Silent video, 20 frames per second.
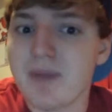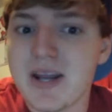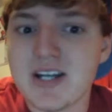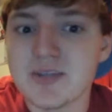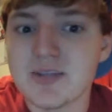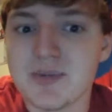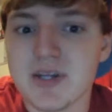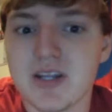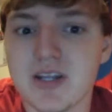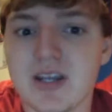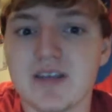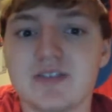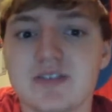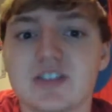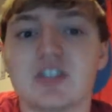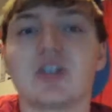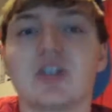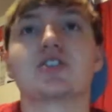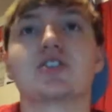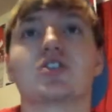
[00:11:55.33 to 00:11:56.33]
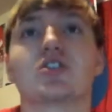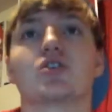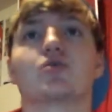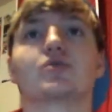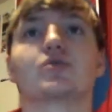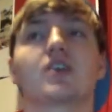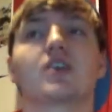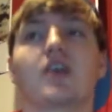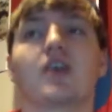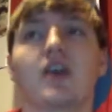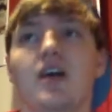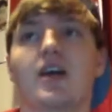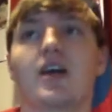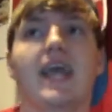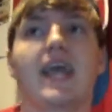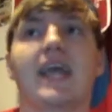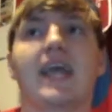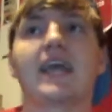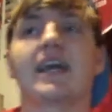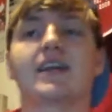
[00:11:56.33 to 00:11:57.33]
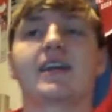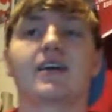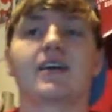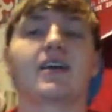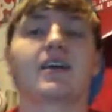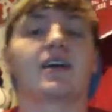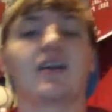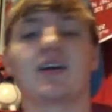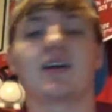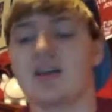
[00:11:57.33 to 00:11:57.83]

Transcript: management issues, and